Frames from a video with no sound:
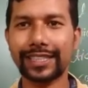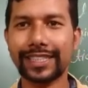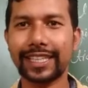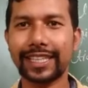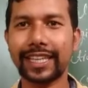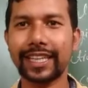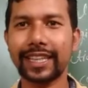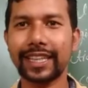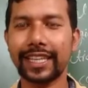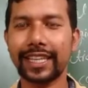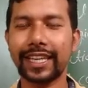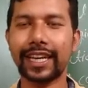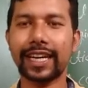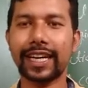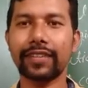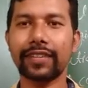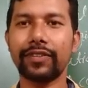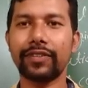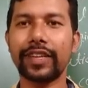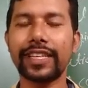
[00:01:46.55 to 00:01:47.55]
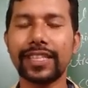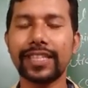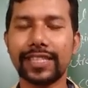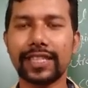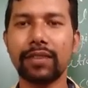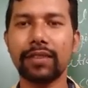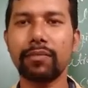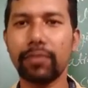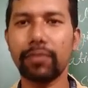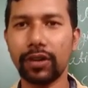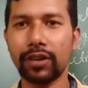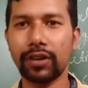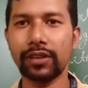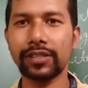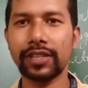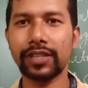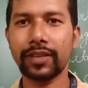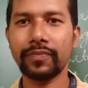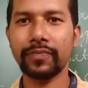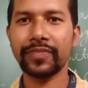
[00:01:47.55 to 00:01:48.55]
screen, they are the various symbols.